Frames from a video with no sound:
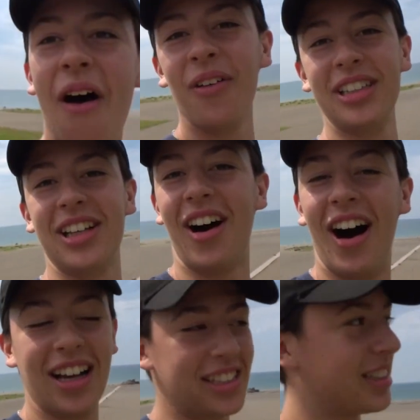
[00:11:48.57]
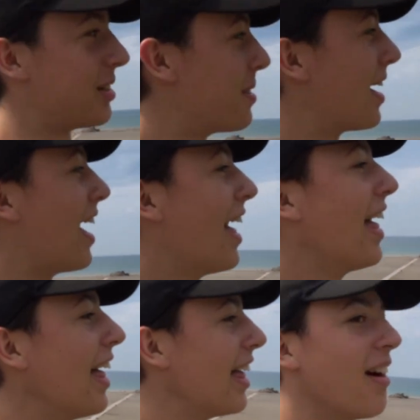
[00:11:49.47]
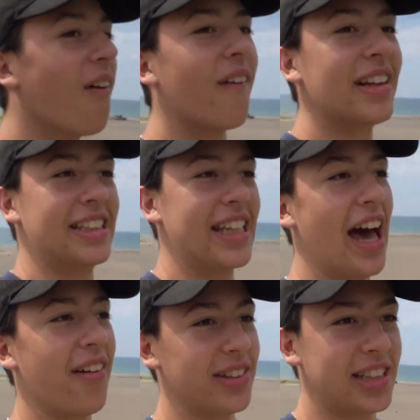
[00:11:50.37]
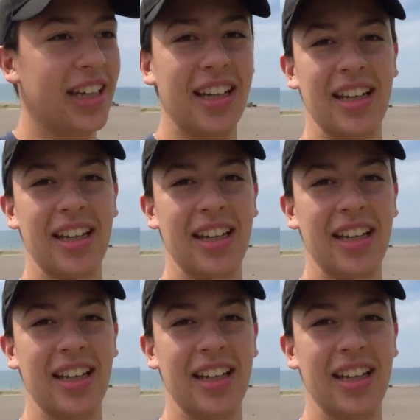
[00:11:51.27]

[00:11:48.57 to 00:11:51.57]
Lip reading: was awesome. What a savage.